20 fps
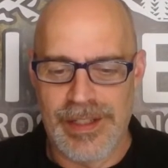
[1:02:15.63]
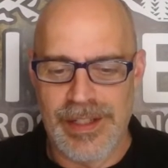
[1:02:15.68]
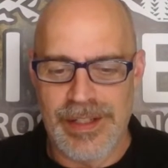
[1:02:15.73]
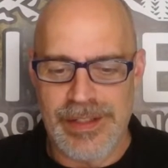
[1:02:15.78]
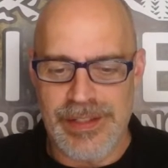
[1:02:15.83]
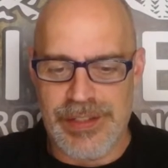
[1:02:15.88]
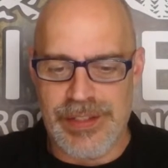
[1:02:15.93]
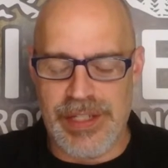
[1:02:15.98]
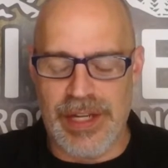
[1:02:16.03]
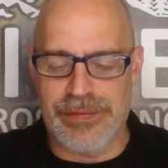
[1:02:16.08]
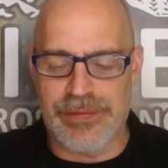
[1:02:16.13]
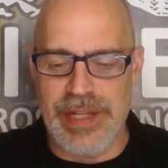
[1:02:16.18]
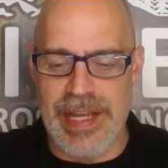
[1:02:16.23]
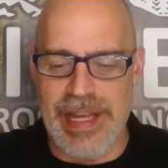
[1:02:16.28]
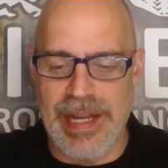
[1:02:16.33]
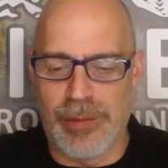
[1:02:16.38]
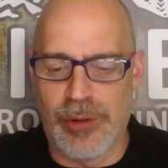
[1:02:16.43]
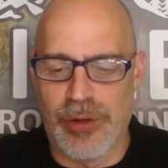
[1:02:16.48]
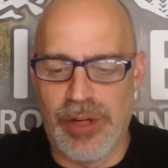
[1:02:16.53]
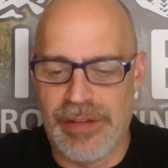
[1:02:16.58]
stuffed
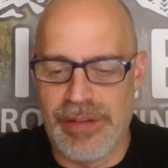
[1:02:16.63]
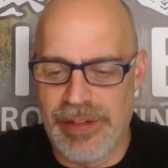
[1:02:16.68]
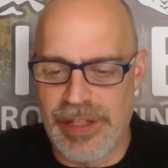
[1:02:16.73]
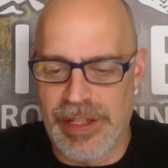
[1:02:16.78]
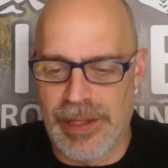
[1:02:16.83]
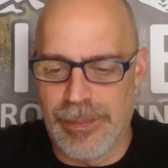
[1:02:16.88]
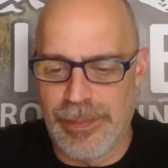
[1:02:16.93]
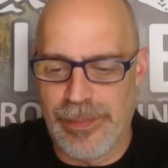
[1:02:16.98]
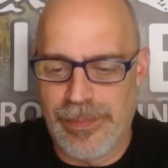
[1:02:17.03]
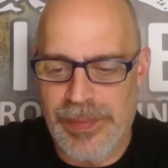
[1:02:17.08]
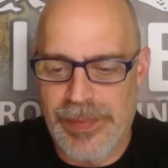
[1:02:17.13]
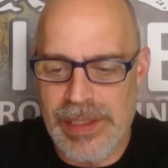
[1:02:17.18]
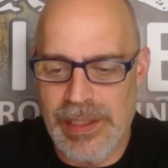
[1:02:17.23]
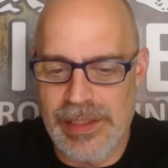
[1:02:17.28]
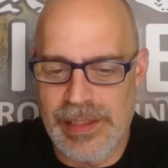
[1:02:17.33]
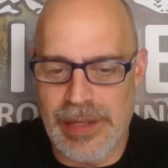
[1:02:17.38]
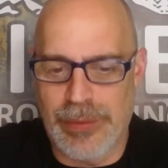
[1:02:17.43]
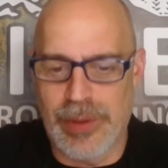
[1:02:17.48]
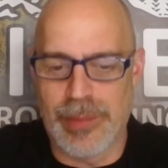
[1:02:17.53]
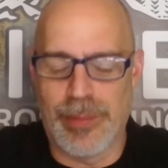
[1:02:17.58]
animal of him
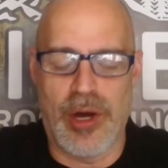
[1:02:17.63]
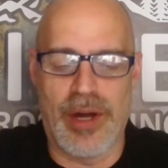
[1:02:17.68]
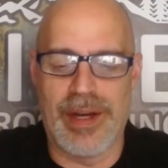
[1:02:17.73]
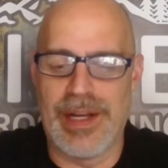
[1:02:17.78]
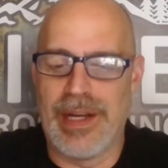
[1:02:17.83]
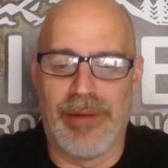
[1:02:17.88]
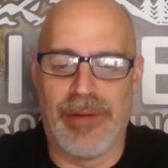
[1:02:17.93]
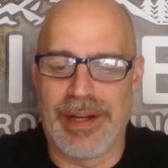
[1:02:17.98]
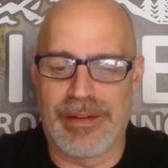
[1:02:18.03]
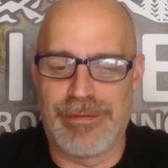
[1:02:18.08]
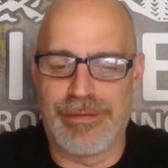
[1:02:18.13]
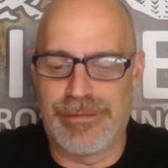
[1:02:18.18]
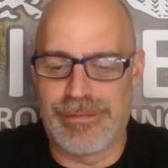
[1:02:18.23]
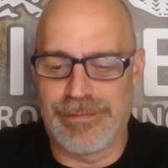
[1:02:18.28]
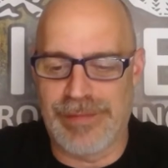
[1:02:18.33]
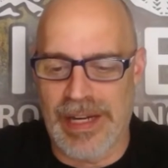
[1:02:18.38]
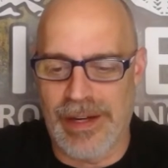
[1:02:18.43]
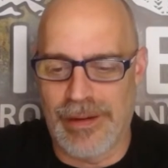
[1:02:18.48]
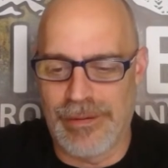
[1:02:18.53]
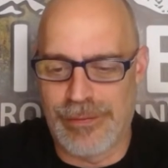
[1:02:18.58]
that we bought him like
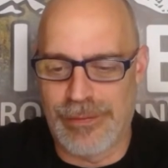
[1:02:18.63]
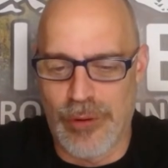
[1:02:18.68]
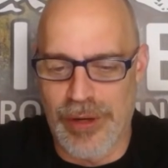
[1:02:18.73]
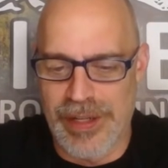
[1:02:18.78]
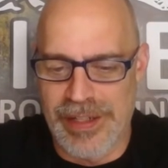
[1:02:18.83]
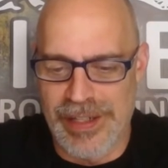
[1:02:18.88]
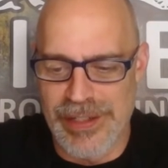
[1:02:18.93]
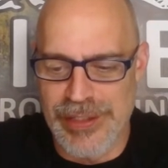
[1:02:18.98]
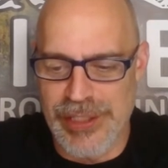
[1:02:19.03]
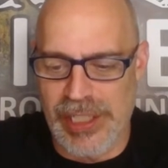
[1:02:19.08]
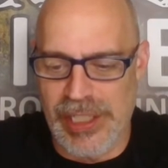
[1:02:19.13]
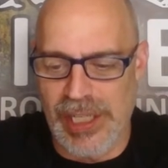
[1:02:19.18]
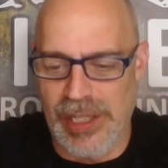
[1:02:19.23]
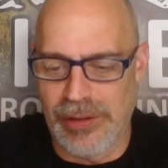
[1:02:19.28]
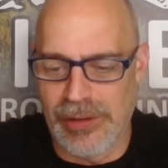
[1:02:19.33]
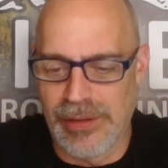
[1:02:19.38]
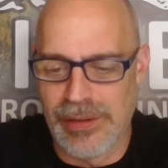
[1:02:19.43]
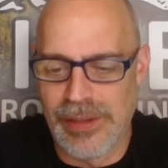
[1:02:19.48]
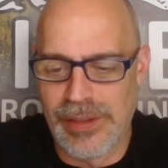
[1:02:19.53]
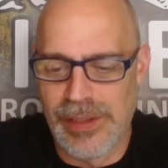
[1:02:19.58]
4 years
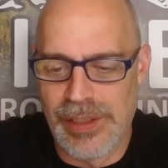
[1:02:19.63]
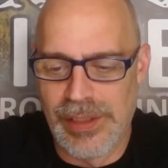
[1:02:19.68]
ago.